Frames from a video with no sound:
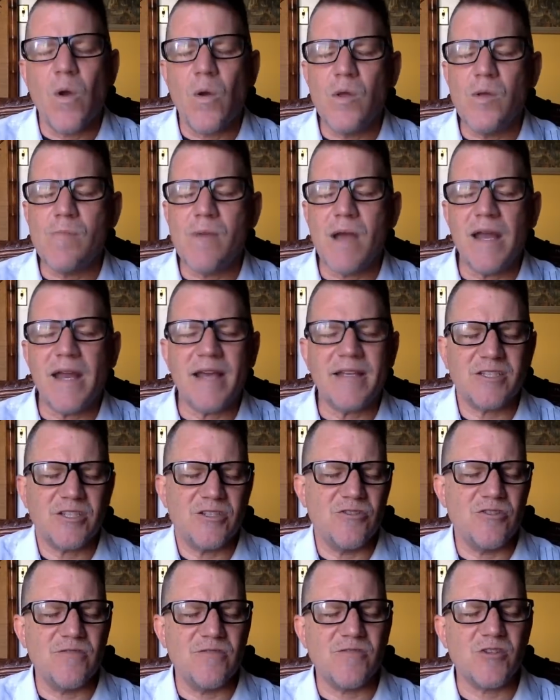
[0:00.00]
You might ask the
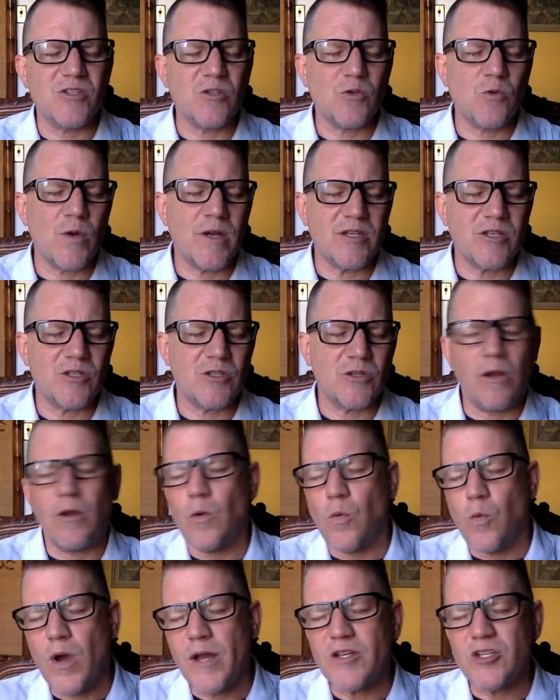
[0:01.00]
universe the question,
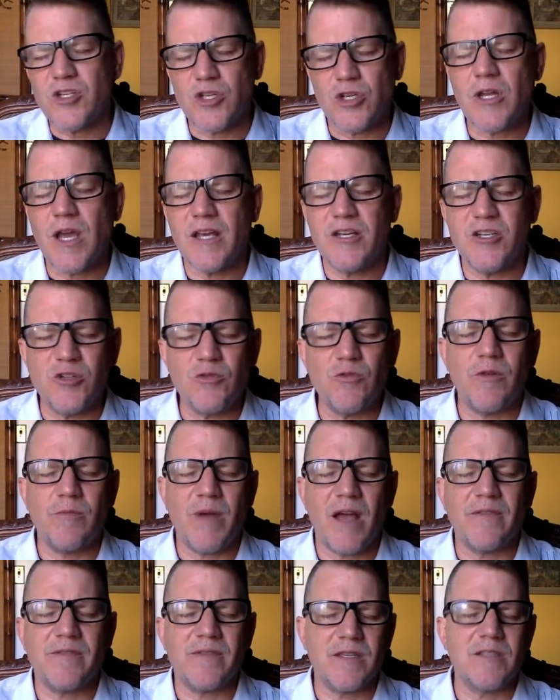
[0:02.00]
what should I do
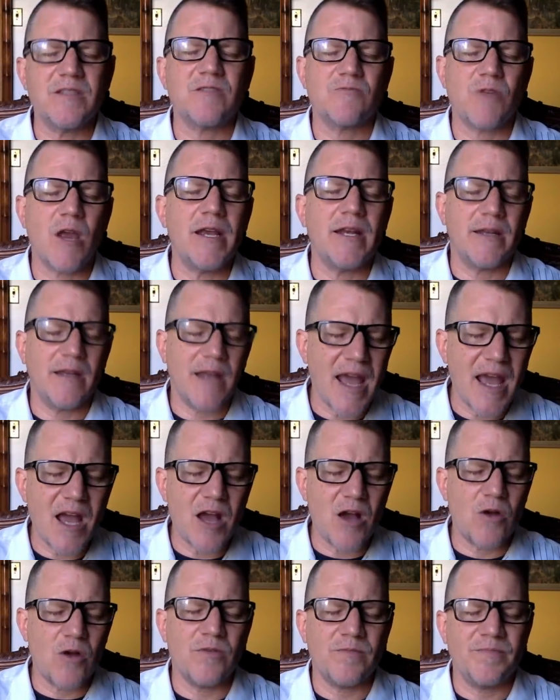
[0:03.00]
about this right
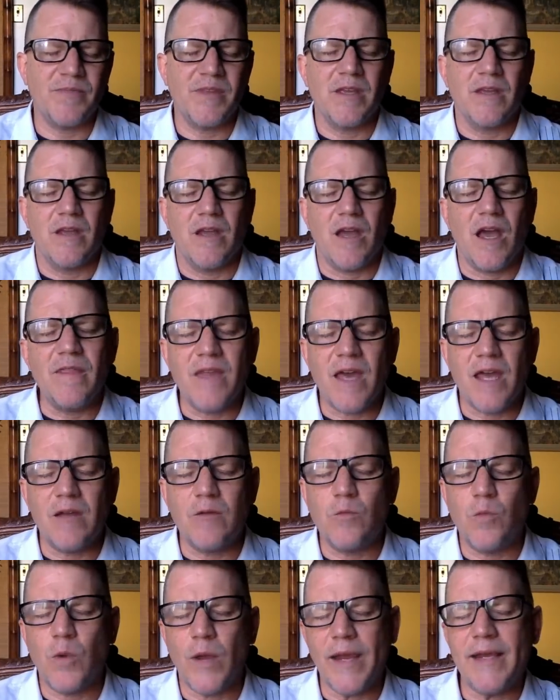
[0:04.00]
now? And
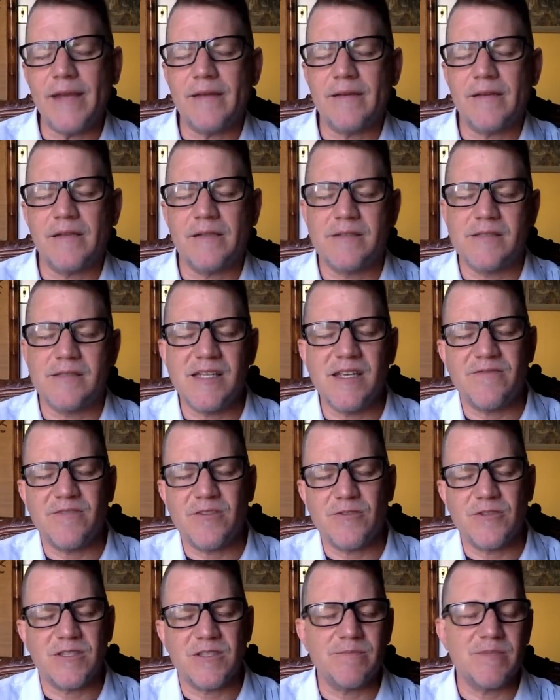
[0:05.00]
then wait and see if
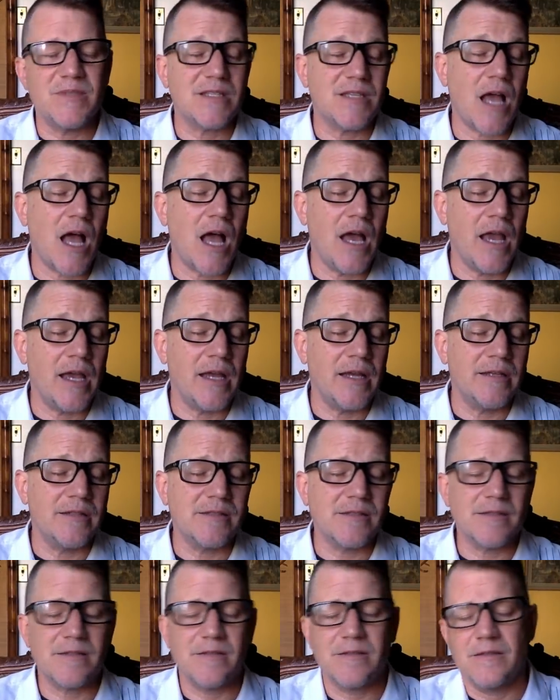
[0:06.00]
there's some
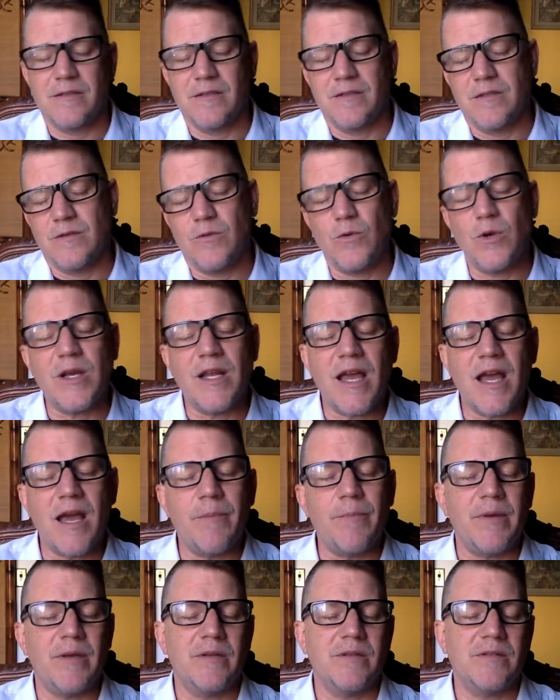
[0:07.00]
signs. What
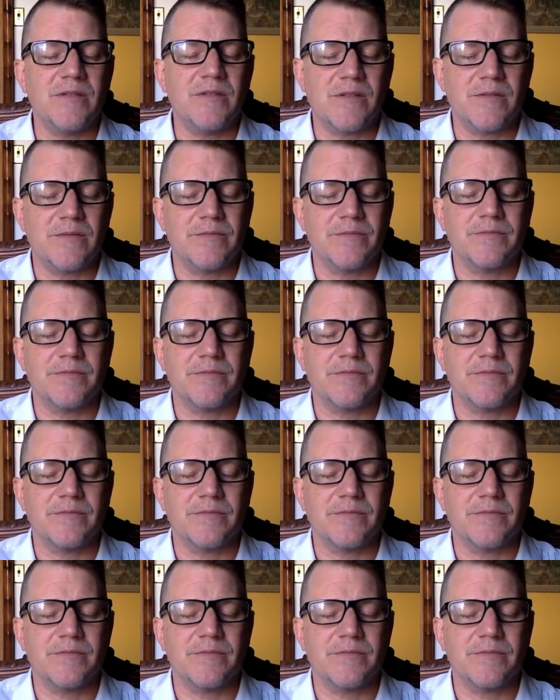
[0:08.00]
happens?